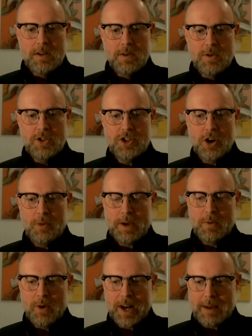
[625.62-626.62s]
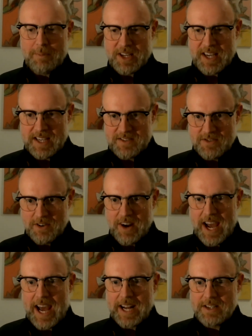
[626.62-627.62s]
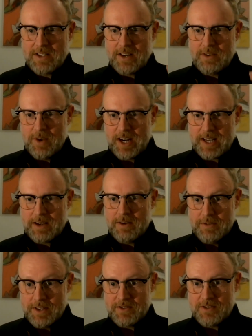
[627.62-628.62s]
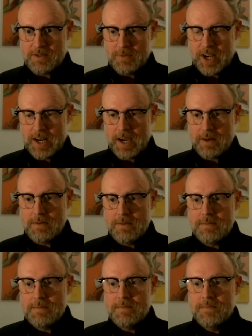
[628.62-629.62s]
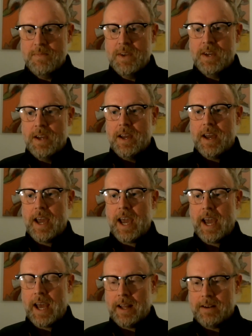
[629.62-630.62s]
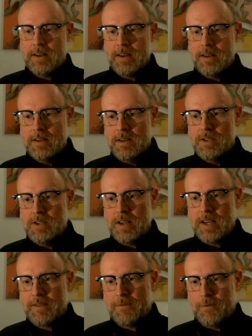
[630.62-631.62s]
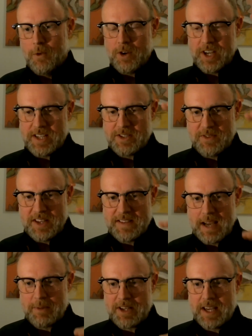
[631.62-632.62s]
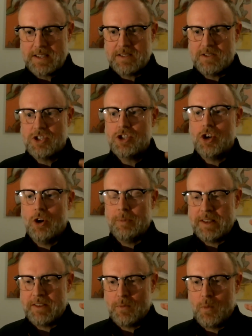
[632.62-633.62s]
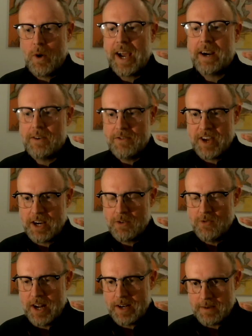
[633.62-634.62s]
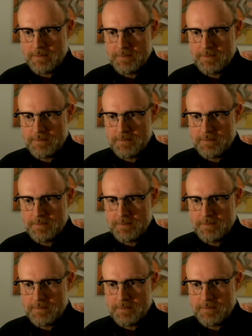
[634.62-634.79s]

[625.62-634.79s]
show me what applications are actually running on this system right now and for each of these applications show me that where they are running